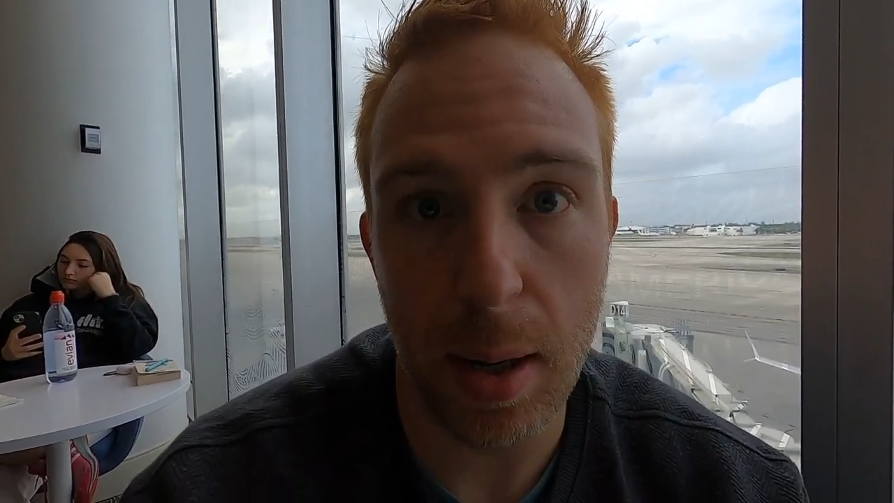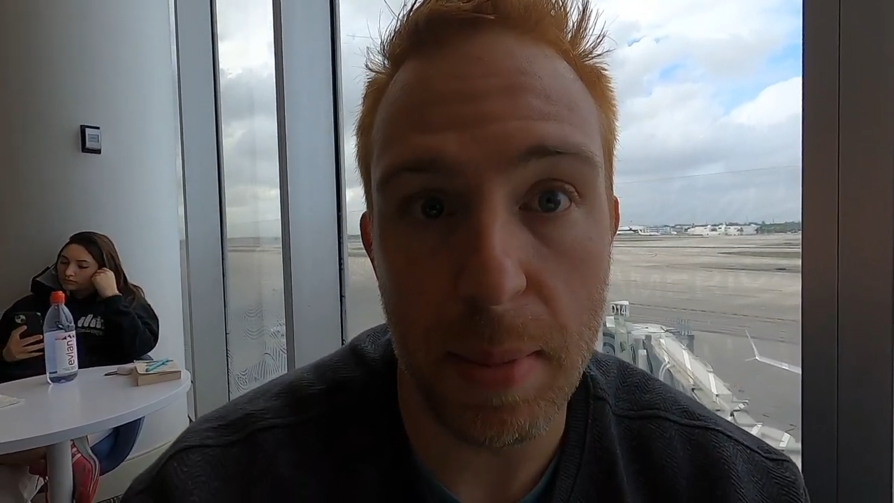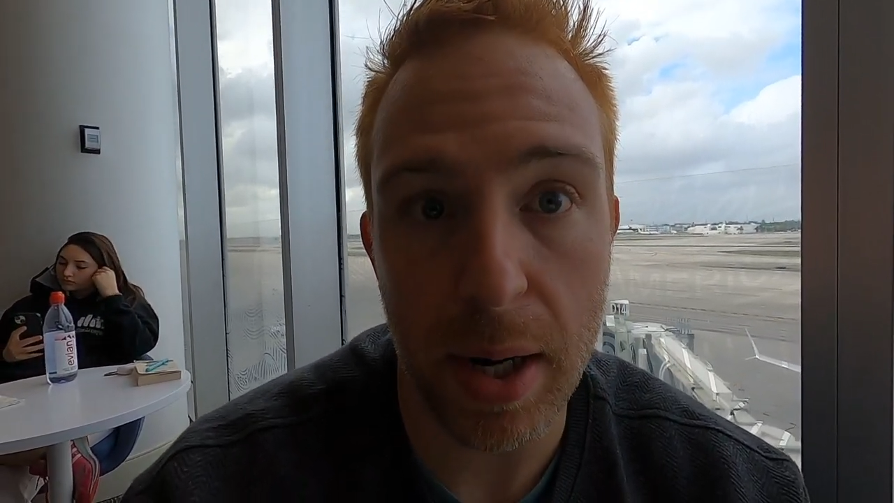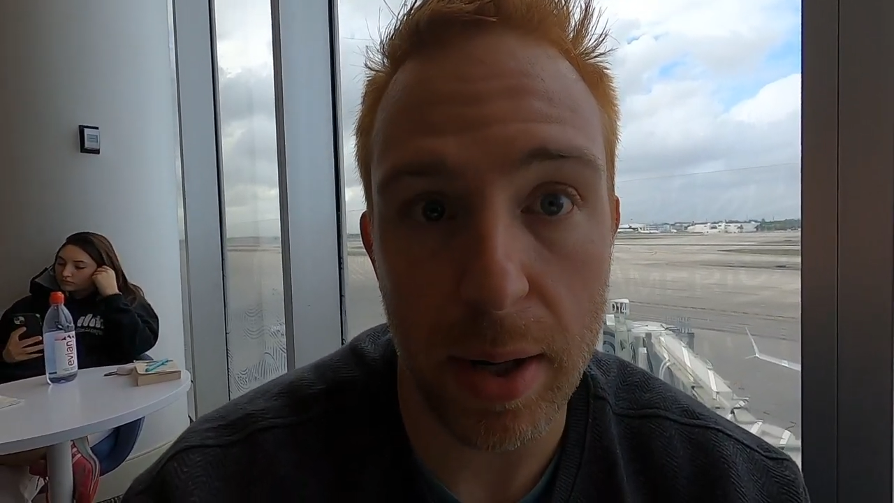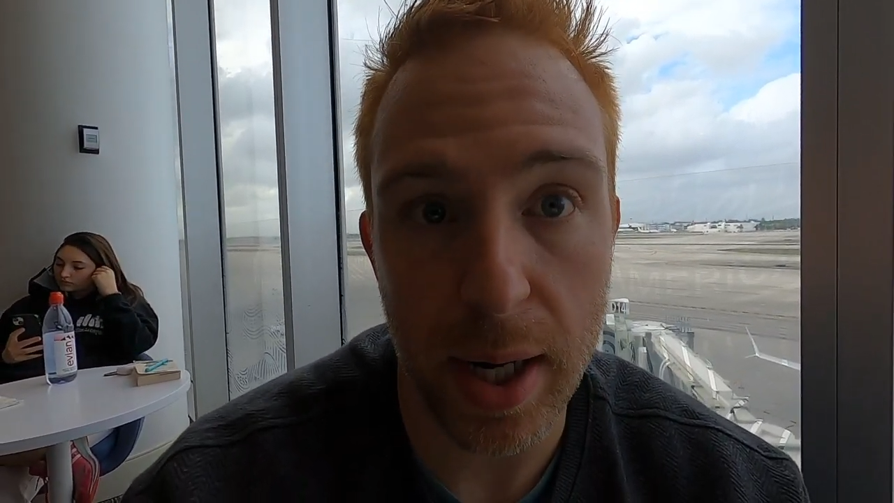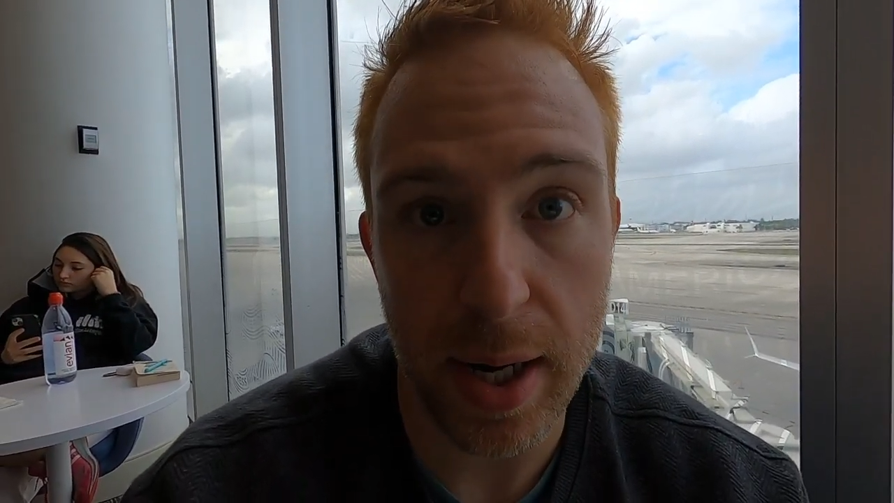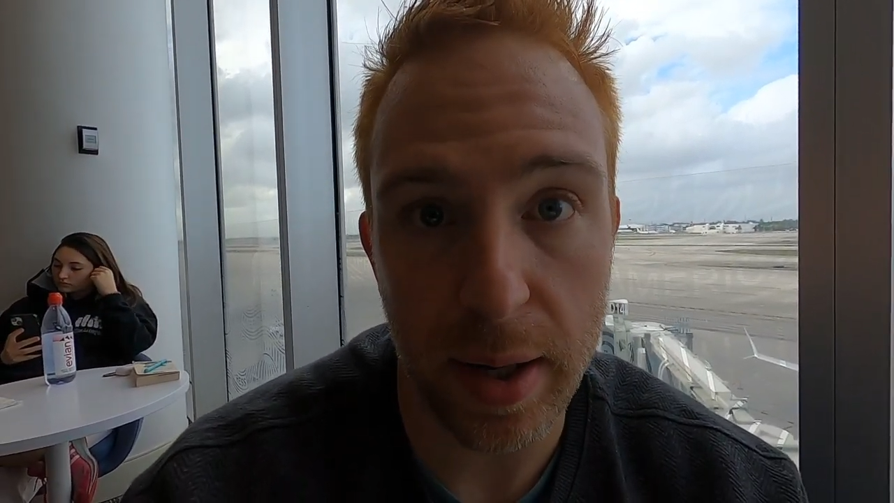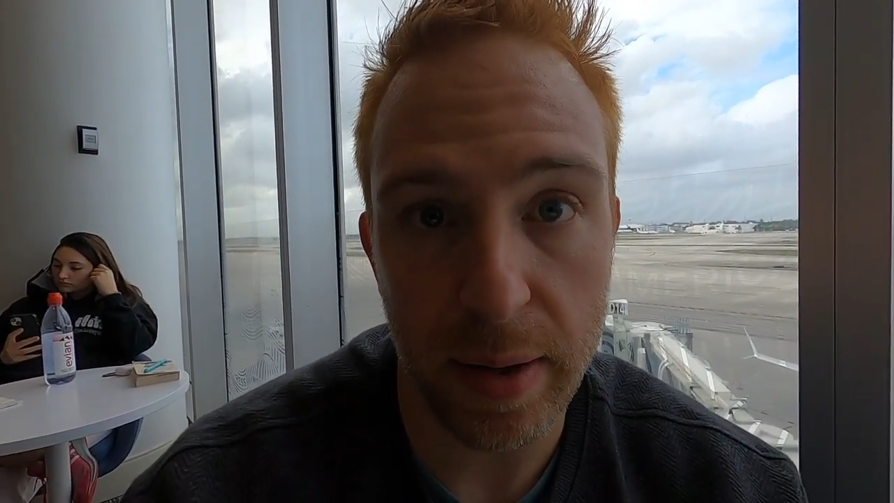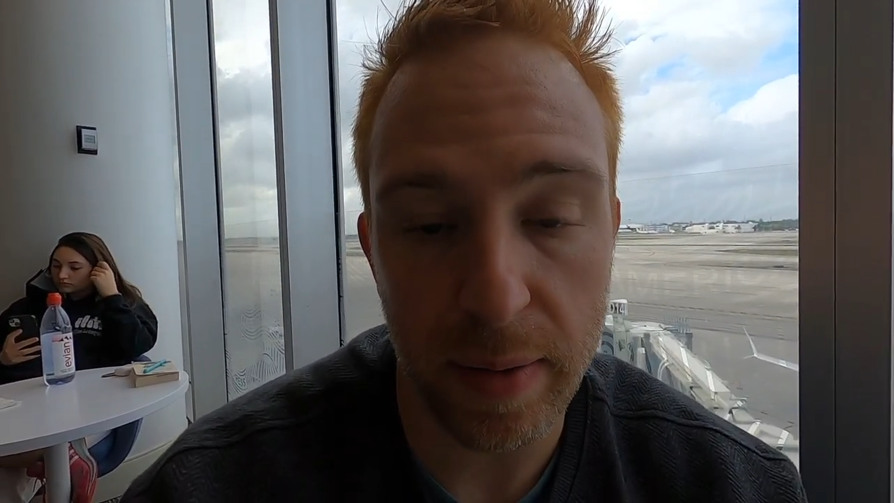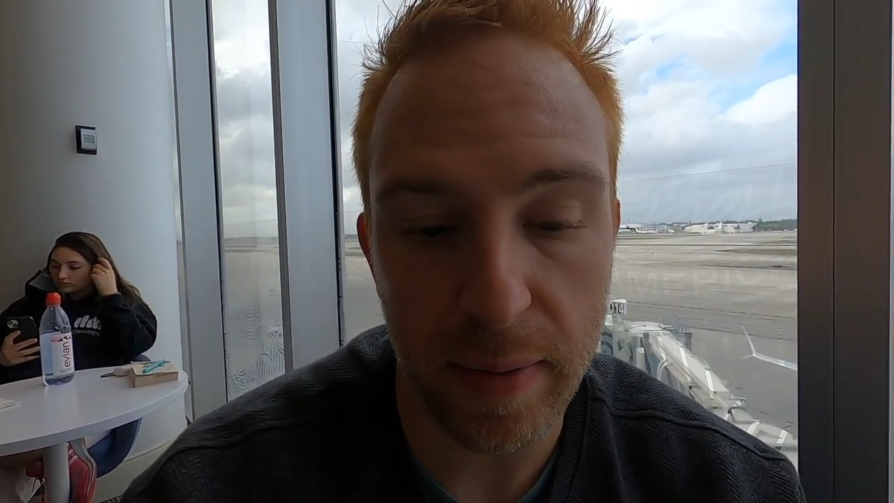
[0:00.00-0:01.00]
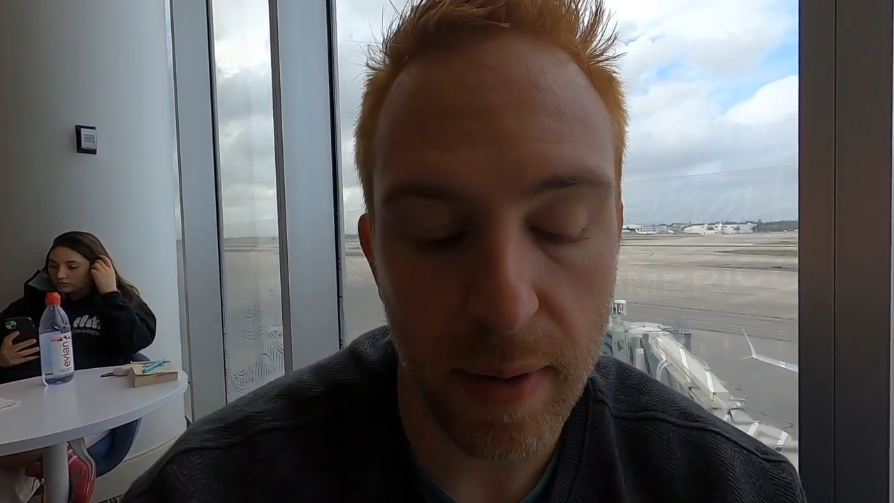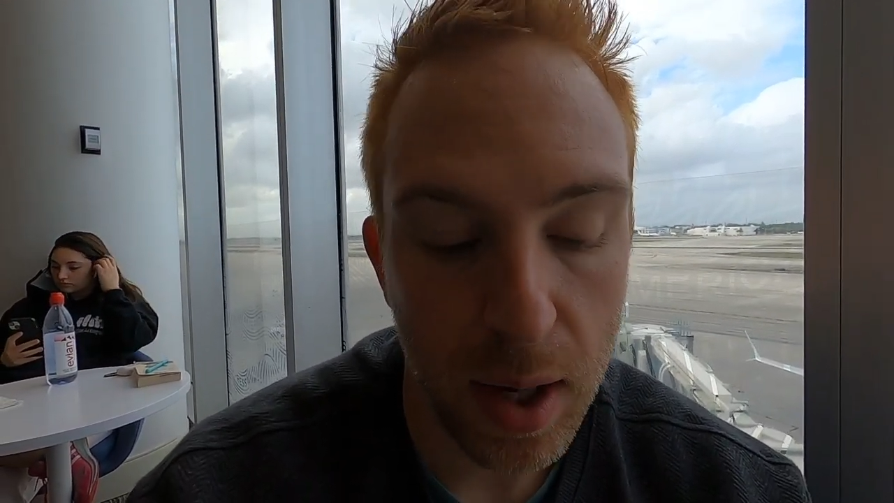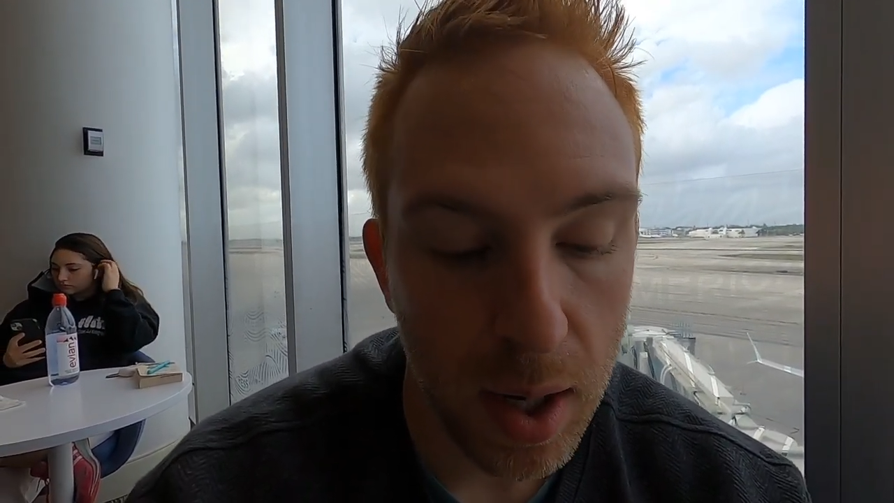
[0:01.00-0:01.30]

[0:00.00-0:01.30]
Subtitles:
Americans.